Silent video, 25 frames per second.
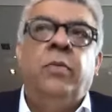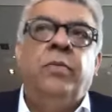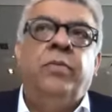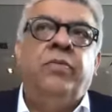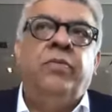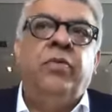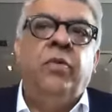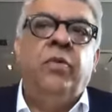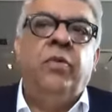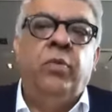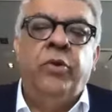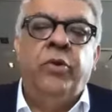
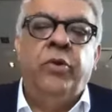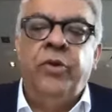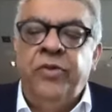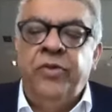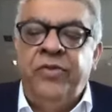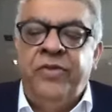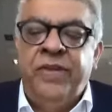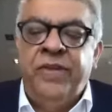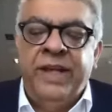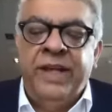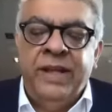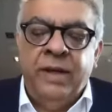So would you
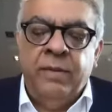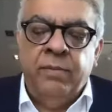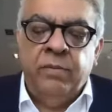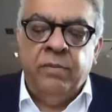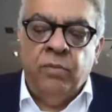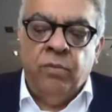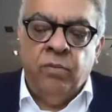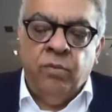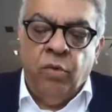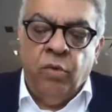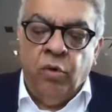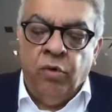say that
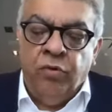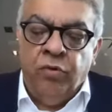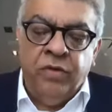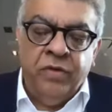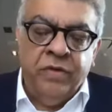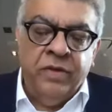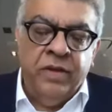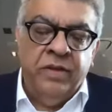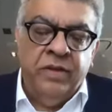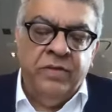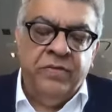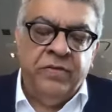most of
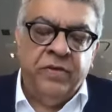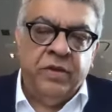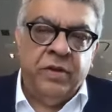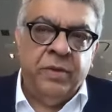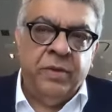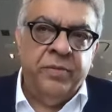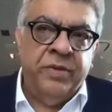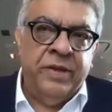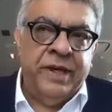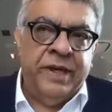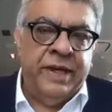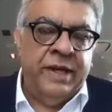these
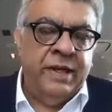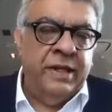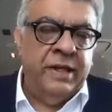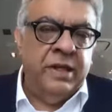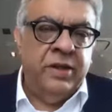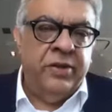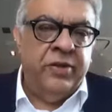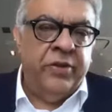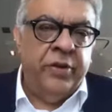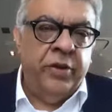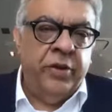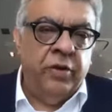firms are at the
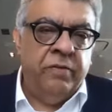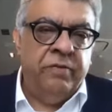3rd